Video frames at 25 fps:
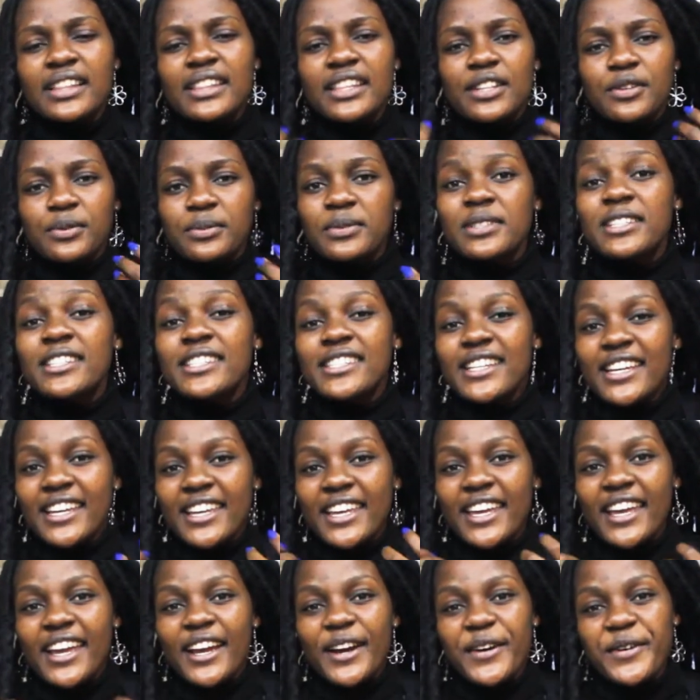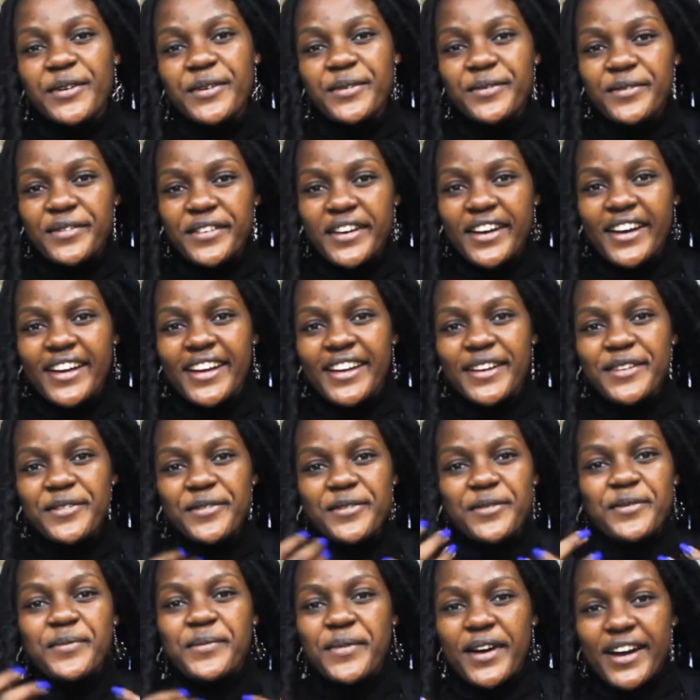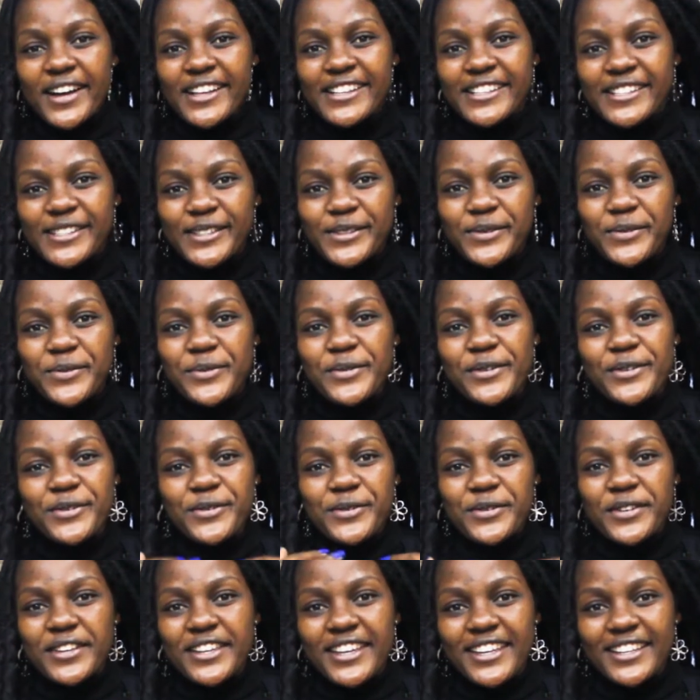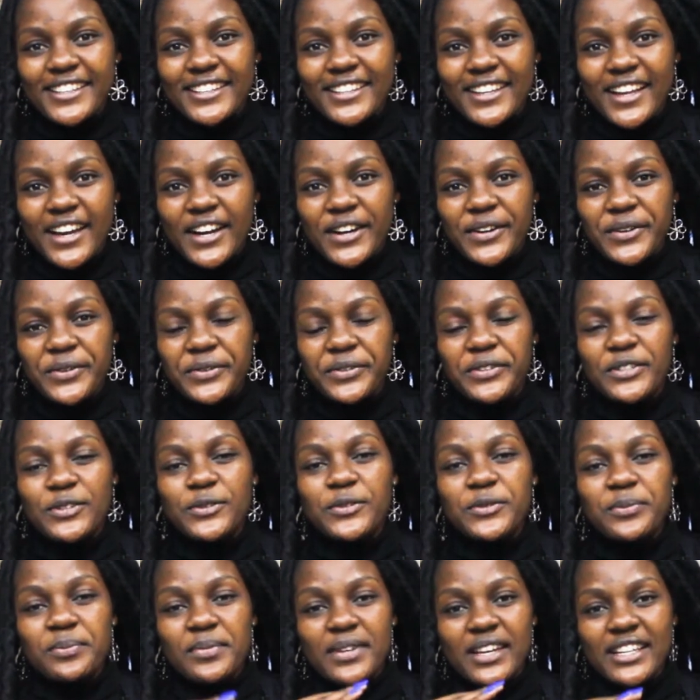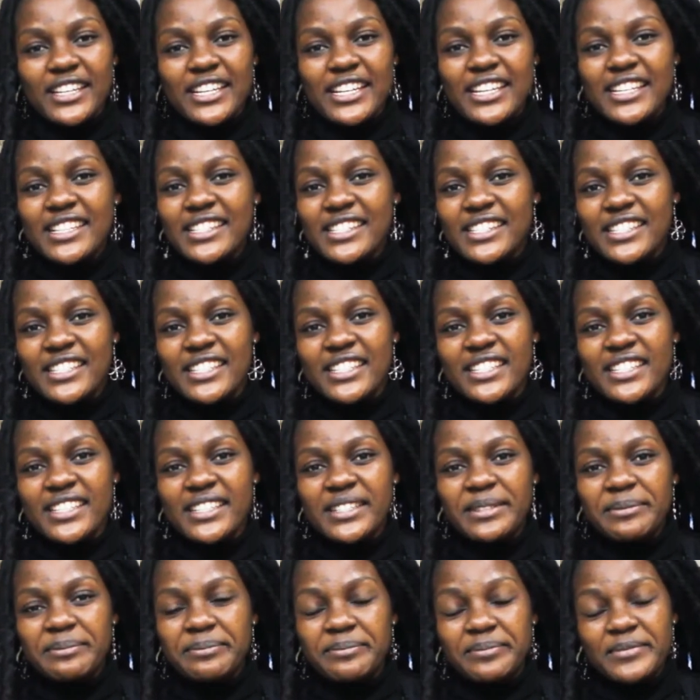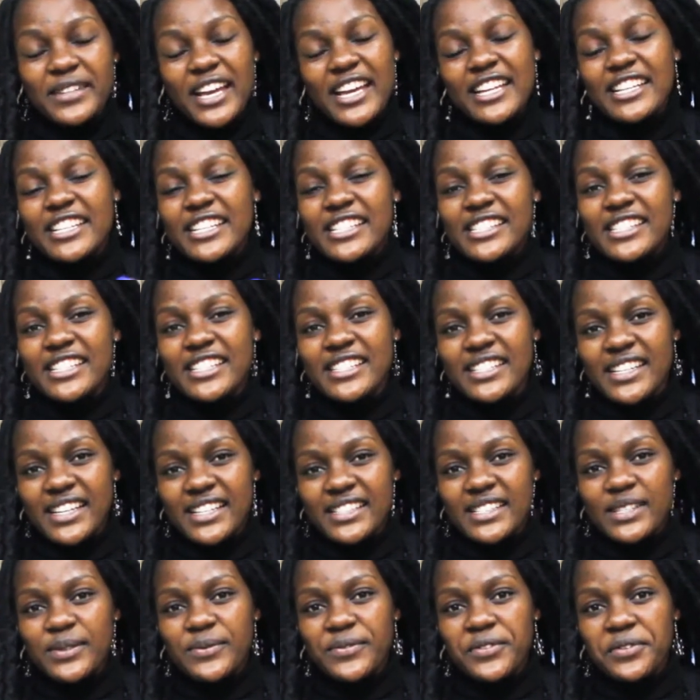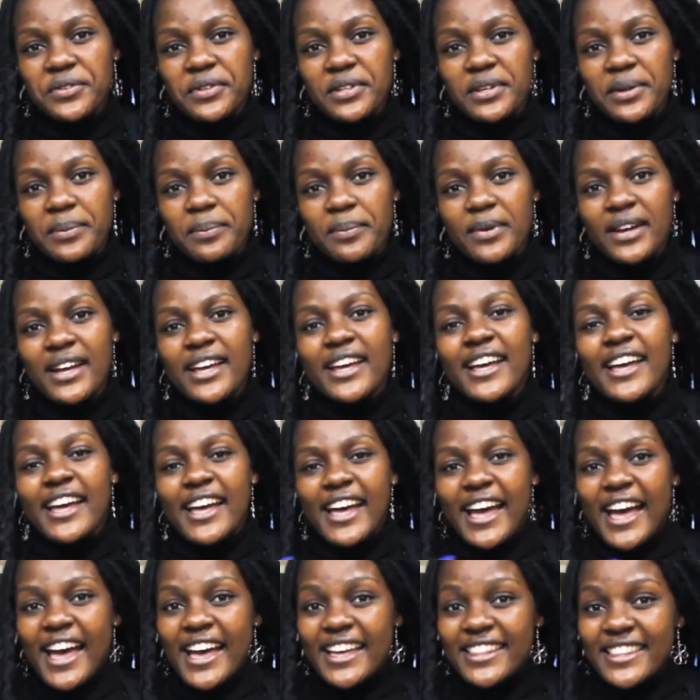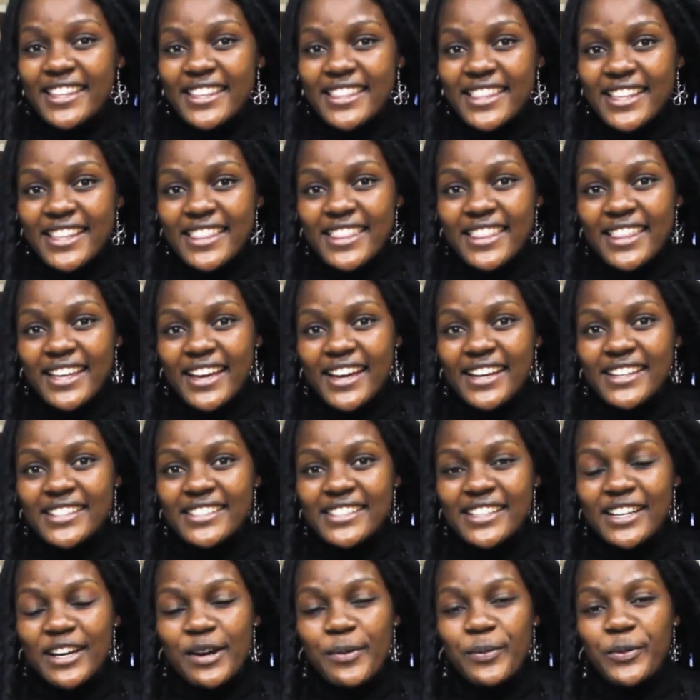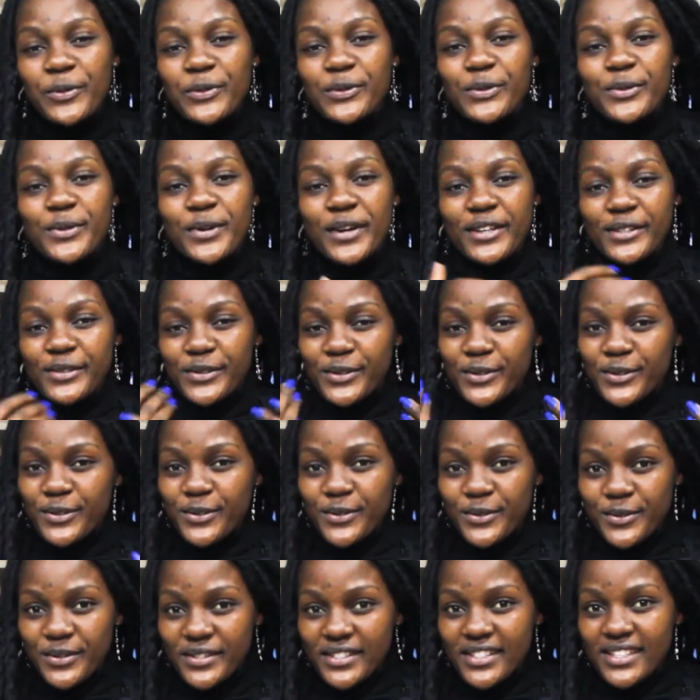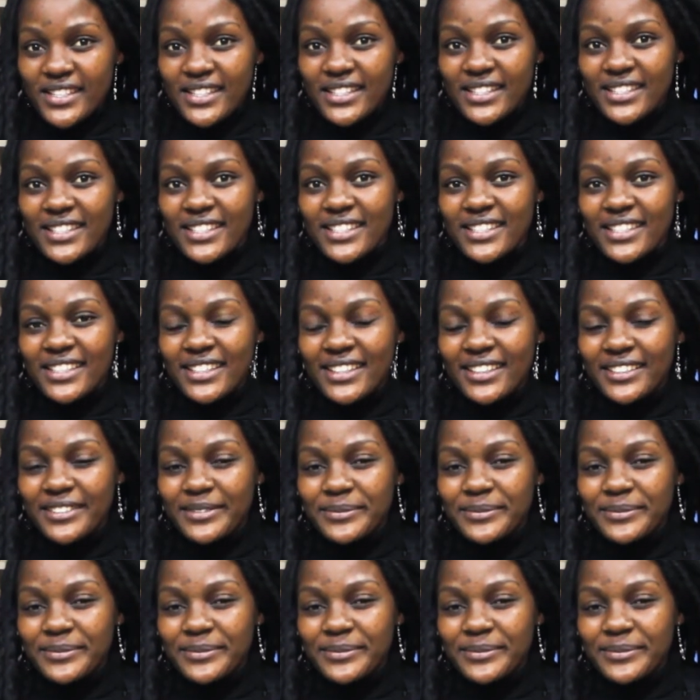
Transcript: they'll be taking over from us who are doing it now. It would be an easy, an easy task for them. Other than that, I'm also a student